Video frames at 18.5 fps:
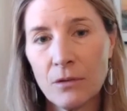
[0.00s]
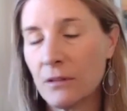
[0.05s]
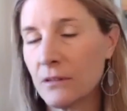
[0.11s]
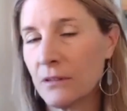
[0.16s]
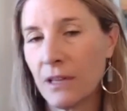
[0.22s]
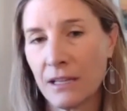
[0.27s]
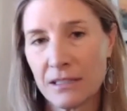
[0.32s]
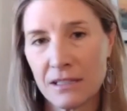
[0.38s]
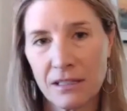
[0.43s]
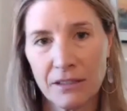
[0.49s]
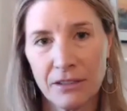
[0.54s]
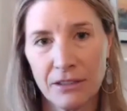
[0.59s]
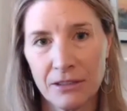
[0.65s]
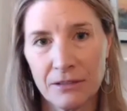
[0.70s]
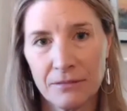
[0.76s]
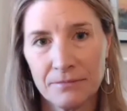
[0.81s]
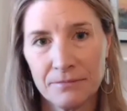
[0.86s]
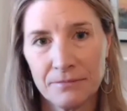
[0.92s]
That's
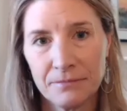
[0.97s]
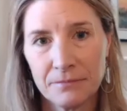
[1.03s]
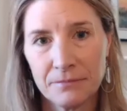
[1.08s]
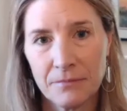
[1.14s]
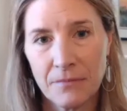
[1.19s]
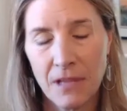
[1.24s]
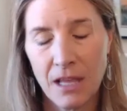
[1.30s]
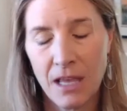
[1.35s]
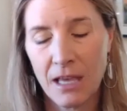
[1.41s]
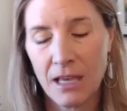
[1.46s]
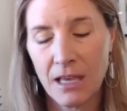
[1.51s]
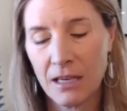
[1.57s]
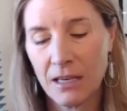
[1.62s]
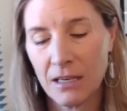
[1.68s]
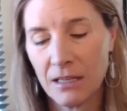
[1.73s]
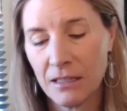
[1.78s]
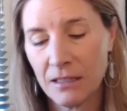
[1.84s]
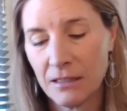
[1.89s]
clear.
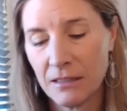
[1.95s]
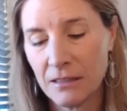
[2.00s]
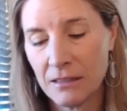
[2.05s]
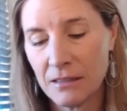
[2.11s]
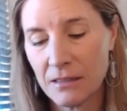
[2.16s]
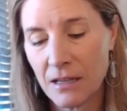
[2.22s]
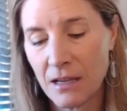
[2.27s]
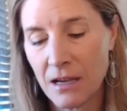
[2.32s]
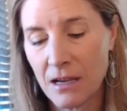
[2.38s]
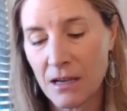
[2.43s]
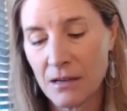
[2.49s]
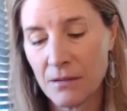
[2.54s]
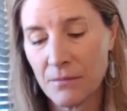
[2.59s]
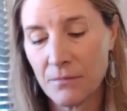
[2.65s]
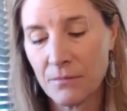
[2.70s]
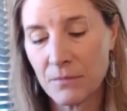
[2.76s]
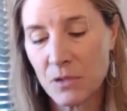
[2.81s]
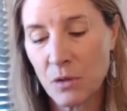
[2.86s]
And
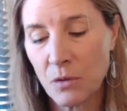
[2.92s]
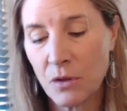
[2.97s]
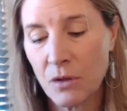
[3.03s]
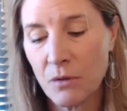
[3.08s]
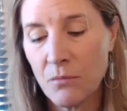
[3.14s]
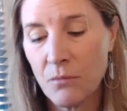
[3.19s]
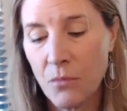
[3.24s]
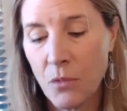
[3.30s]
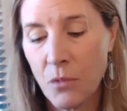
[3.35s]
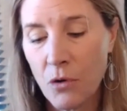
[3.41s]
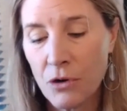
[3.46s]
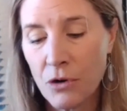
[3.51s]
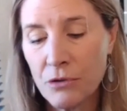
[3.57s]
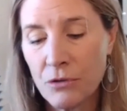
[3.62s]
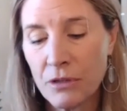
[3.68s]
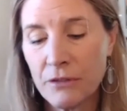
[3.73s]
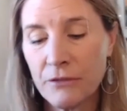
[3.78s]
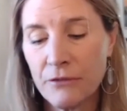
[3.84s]
so the more
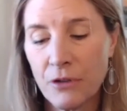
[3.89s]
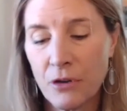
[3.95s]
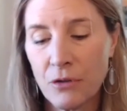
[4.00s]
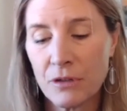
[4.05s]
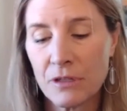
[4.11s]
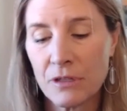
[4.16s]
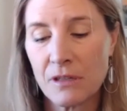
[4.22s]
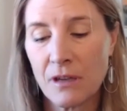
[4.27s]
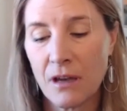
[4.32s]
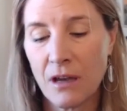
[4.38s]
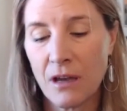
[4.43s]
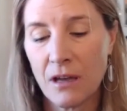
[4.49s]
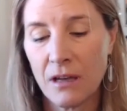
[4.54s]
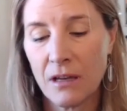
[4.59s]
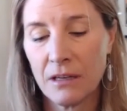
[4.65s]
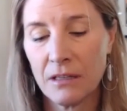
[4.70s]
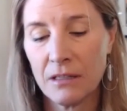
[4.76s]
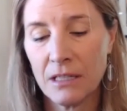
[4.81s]
you can focus
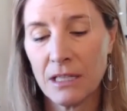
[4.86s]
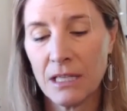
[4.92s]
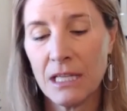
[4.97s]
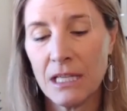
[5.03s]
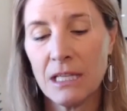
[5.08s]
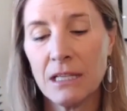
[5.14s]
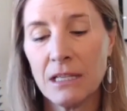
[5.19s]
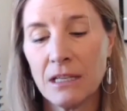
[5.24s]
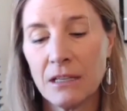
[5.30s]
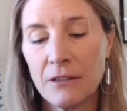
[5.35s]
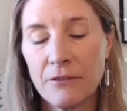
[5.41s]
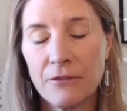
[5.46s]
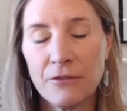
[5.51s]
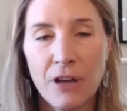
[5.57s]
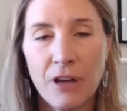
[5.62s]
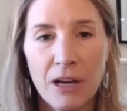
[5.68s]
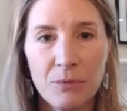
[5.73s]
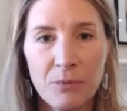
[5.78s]
on eating
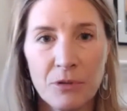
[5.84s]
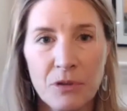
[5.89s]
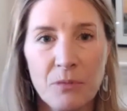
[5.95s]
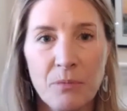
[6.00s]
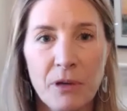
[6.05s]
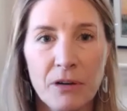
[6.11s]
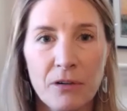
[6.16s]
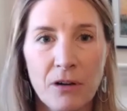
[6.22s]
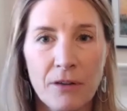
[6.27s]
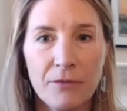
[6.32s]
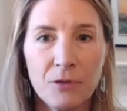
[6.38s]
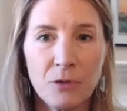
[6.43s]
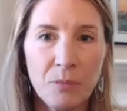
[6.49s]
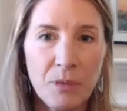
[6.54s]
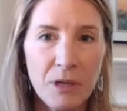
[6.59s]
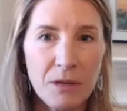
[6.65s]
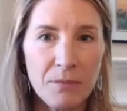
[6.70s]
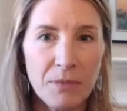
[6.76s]
fiber, the better off you'll
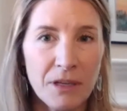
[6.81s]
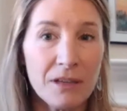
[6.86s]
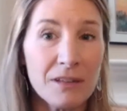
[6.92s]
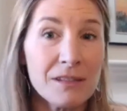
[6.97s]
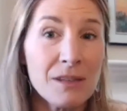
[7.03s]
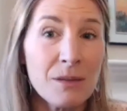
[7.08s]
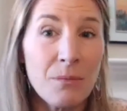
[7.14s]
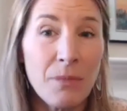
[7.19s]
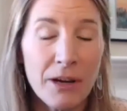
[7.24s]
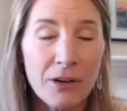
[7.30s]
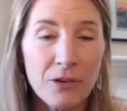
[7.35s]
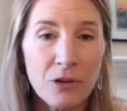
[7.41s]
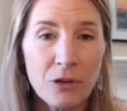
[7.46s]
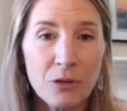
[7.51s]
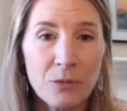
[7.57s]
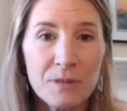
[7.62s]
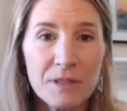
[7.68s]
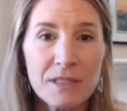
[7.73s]
be, because the
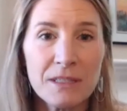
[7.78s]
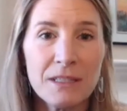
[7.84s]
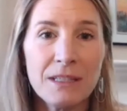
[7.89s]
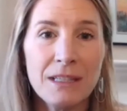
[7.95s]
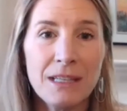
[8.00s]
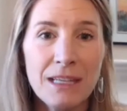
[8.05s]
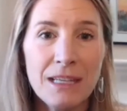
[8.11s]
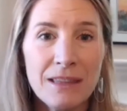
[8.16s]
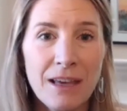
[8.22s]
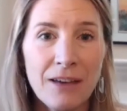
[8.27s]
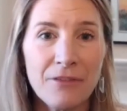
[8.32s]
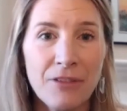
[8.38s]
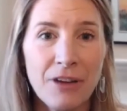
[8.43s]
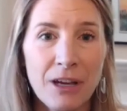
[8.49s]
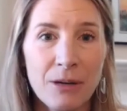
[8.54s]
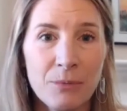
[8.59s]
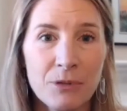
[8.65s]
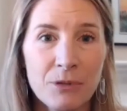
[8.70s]
microbes need that
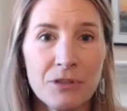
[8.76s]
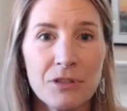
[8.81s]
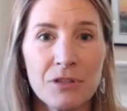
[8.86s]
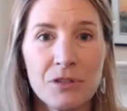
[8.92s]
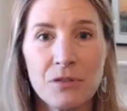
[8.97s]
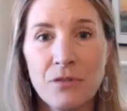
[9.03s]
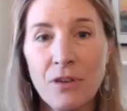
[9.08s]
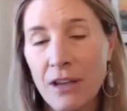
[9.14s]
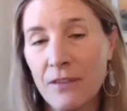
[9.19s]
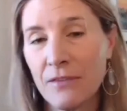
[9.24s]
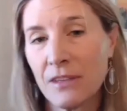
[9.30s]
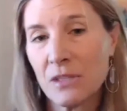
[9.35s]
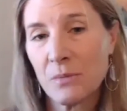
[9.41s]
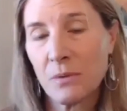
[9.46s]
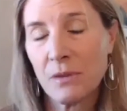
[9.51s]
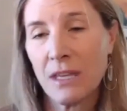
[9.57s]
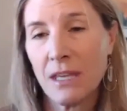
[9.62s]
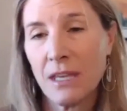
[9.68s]
fiber to survive.
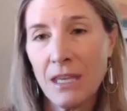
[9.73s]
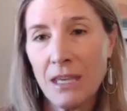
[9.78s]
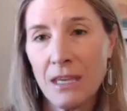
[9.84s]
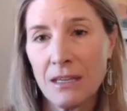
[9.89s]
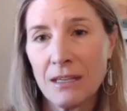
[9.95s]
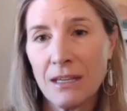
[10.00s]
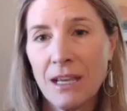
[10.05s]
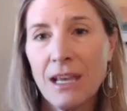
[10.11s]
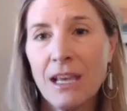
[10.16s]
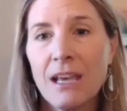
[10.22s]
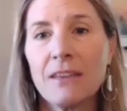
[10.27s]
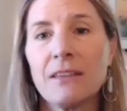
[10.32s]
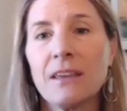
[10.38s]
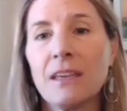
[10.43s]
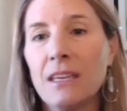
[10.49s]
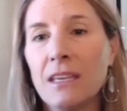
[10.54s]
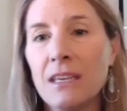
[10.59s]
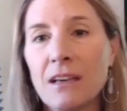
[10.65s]
That's what they eat.
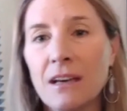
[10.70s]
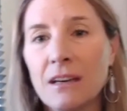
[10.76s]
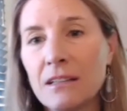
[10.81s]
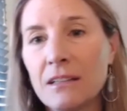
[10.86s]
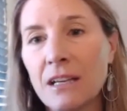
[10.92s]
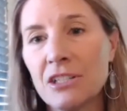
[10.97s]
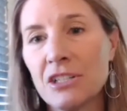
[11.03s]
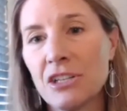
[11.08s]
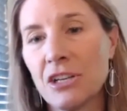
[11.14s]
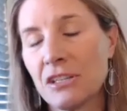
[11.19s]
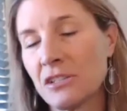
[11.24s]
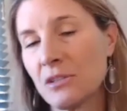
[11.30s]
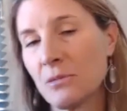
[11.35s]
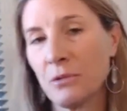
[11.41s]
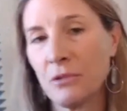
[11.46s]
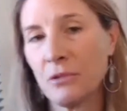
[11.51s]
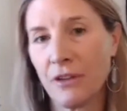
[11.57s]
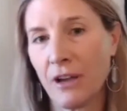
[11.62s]
They eat
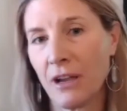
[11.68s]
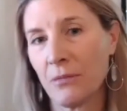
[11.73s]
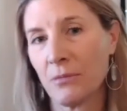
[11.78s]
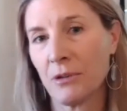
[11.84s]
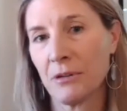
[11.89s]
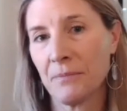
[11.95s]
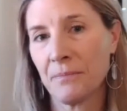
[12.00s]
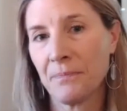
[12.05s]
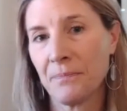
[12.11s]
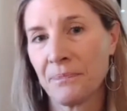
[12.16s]
undigestible fiber.